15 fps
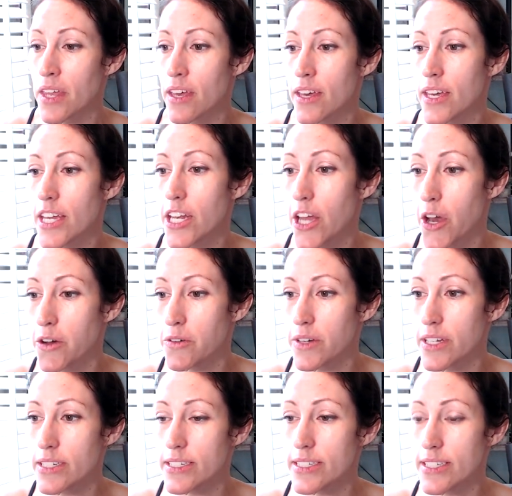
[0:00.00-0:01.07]
you know,
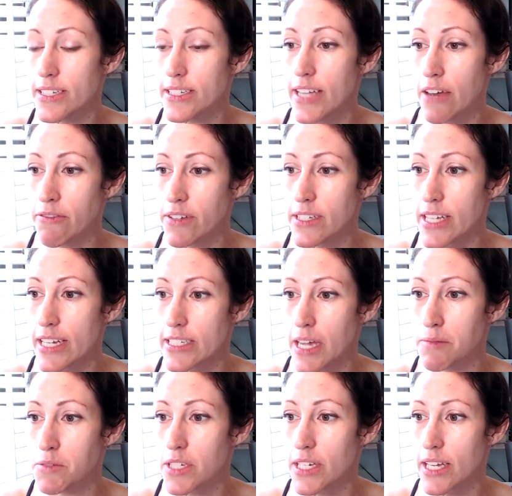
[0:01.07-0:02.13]
definitely take
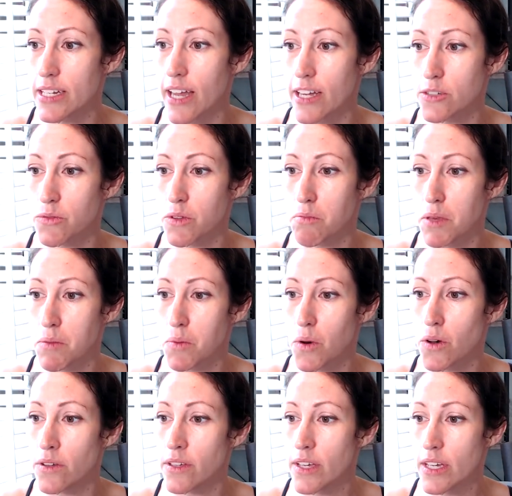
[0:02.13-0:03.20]
time to connect with
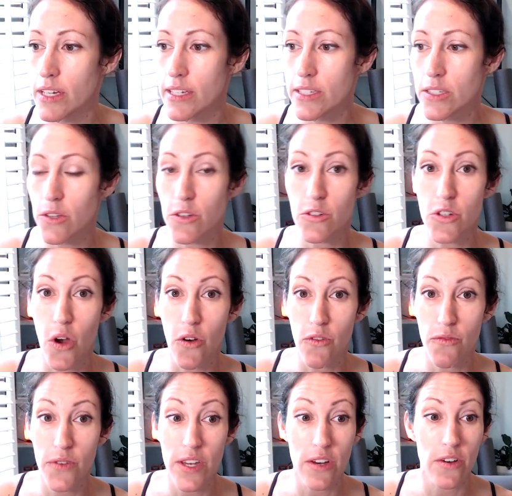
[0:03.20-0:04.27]
people so you
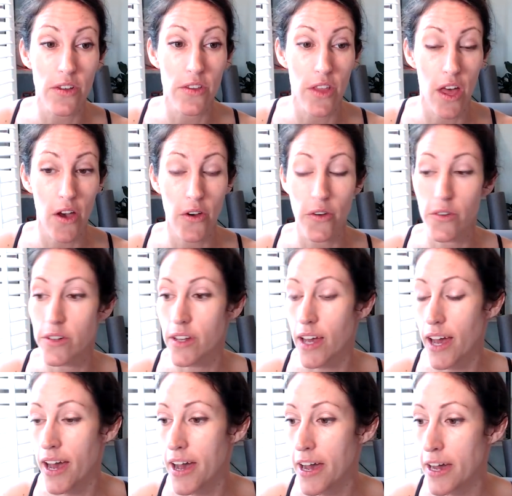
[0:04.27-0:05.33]
don't feel alone.
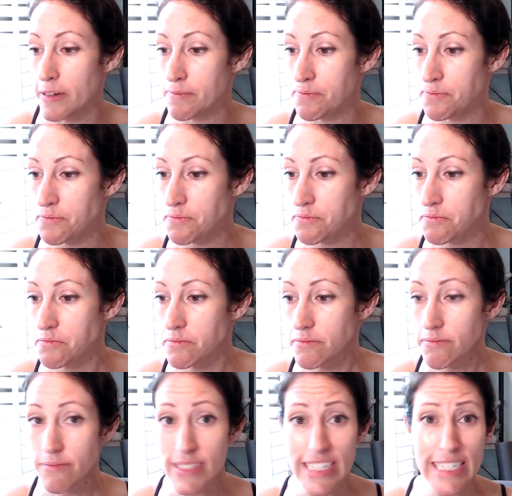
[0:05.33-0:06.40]
Um,
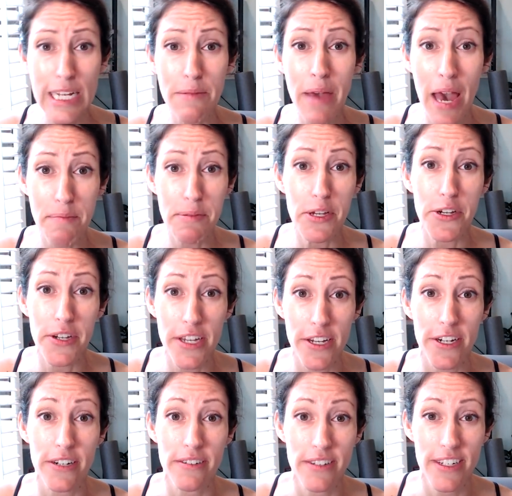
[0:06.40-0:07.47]
and I'm happier
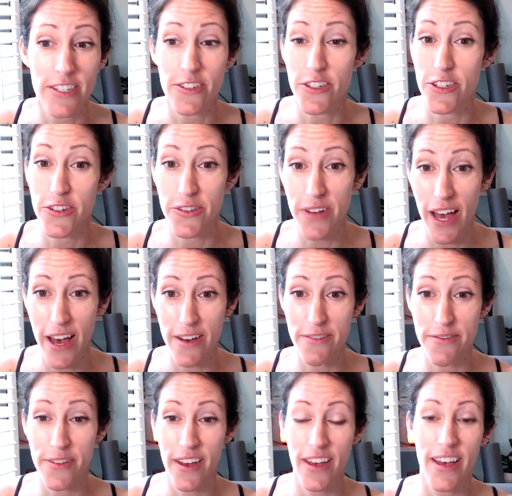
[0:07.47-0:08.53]
here because you
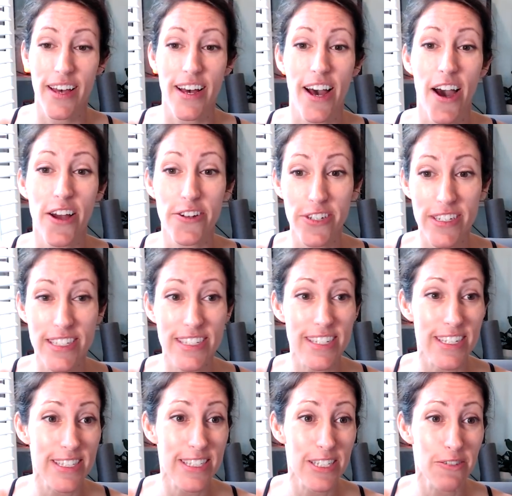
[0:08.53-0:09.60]
have
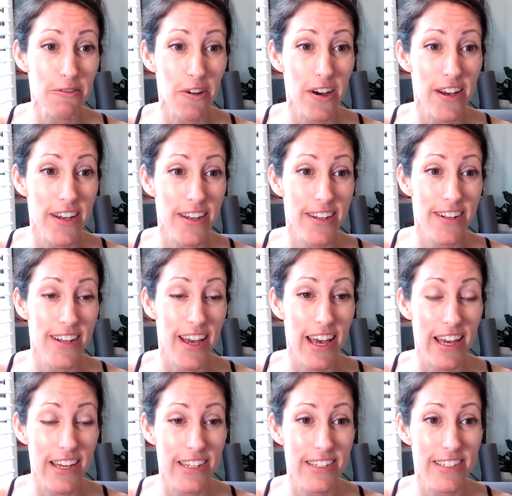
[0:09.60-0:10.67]
161
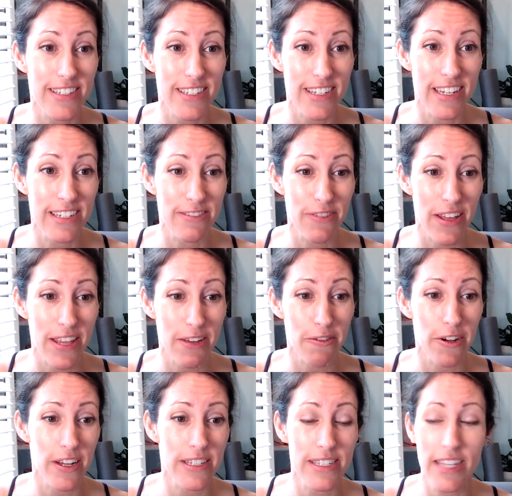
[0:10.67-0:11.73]
and and I think we're
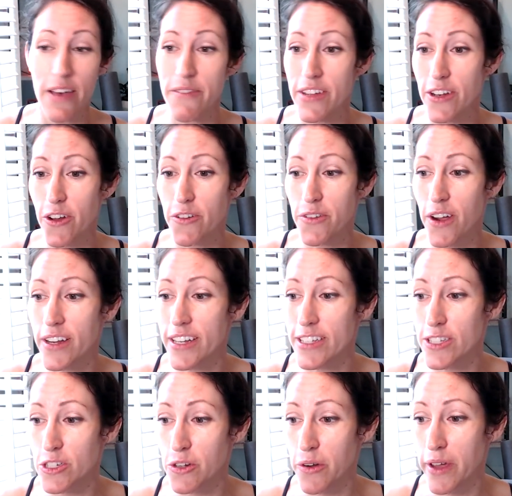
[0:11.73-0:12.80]
at 7 over on
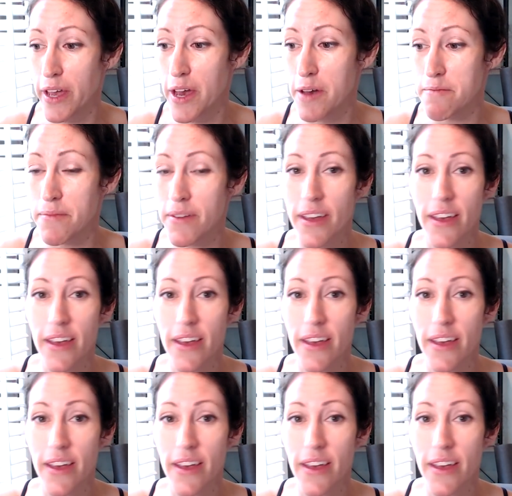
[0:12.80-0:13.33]
Instagram.